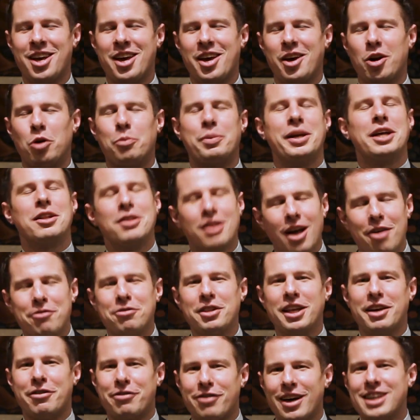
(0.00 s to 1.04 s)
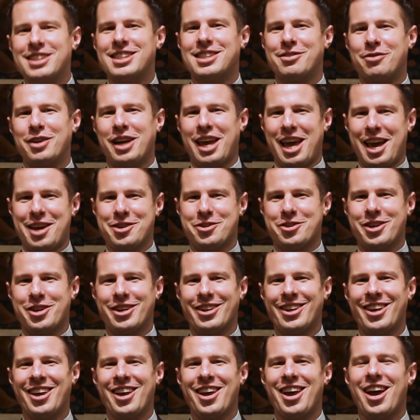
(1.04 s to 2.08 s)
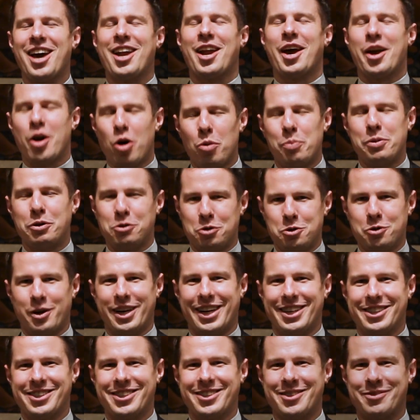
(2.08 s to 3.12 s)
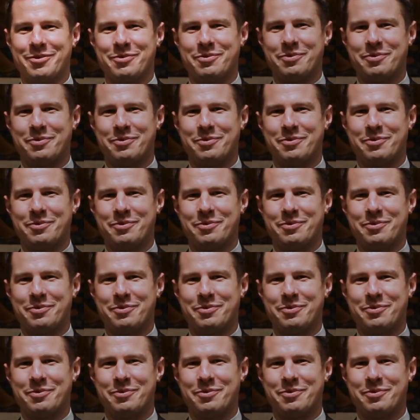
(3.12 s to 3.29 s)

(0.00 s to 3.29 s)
It'll be a lovely festive occasion, and I hope you'll join us.